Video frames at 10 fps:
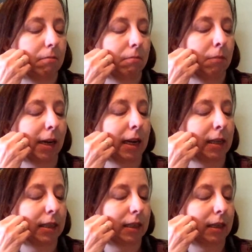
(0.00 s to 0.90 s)
My
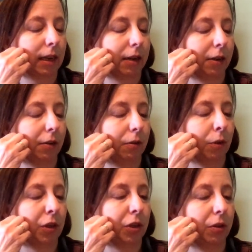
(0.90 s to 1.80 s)
cousin
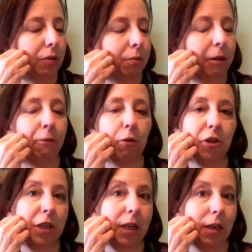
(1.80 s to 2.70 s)
was, before
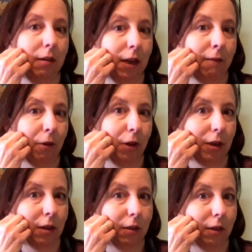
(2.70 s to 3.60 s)
she converted
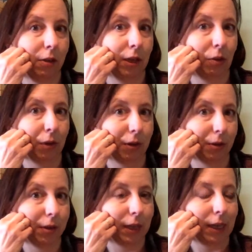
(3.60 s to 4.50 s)
to using
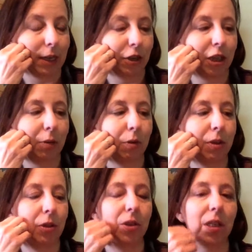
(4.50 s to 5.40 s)
oils, she
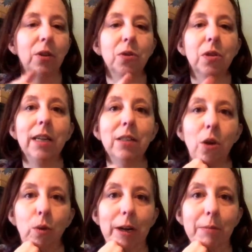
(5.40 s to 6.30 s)
was using those
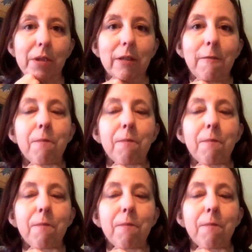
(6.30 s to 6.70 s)
Lysol wipes.